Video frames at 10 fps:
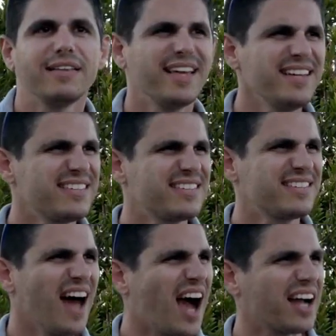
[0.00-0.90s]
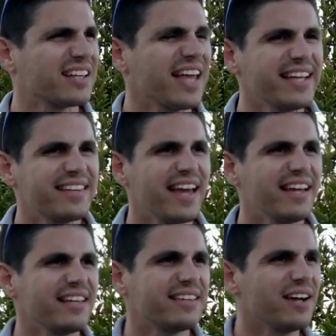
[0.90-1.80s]
They suck. Like,
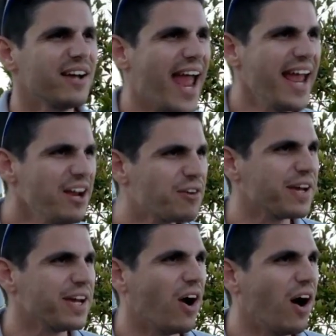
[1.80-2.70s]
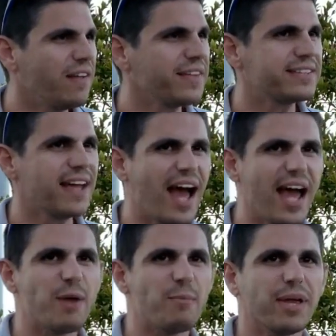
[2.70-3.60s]
they're angry all the
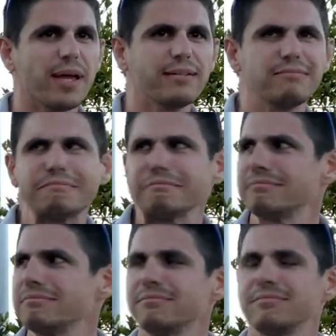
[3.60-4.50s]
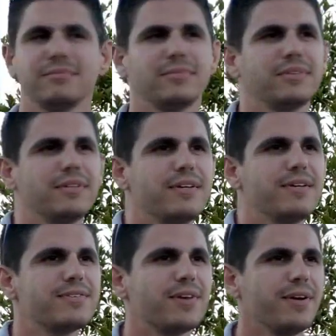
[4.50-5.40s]
time. Like,
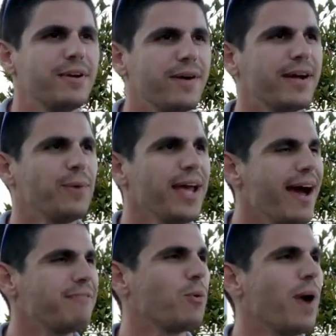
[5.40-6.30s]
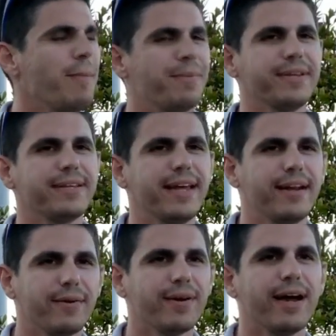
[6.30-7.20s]
so you know what? We have a weapon that
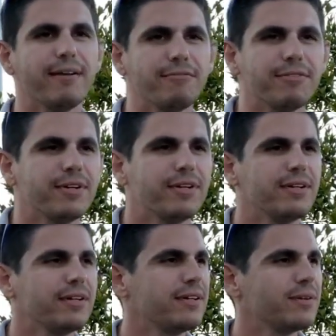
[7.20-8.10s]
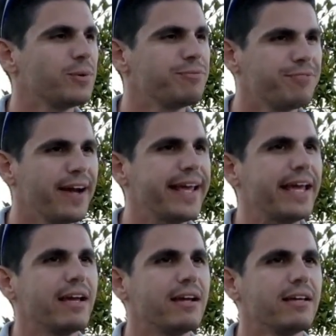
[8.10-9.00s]
they don't have. We're
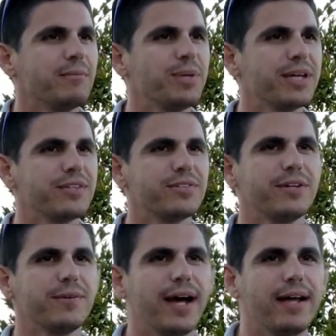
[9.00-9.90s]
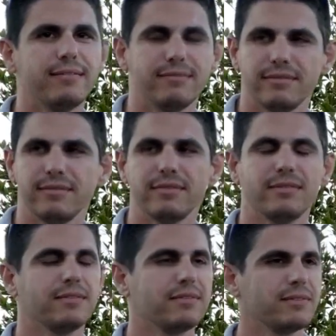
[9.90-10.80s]
funny. Because you know what?
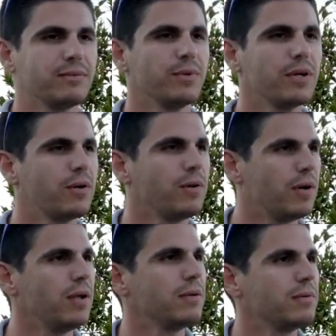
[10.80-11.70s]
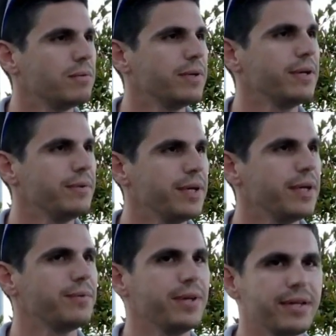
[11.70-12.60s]
We're cool. We
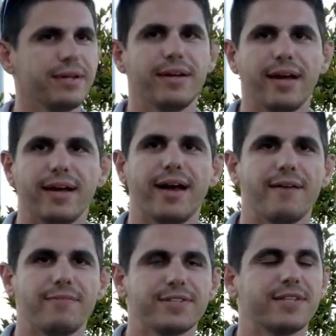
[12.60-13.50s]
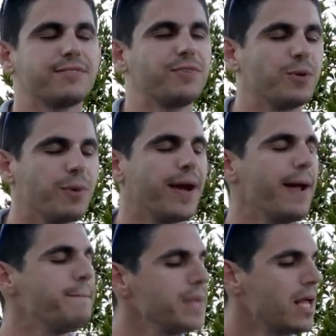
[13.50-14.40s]
can have a sense of humor,
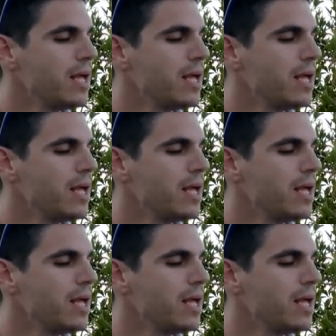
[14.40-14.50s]
right?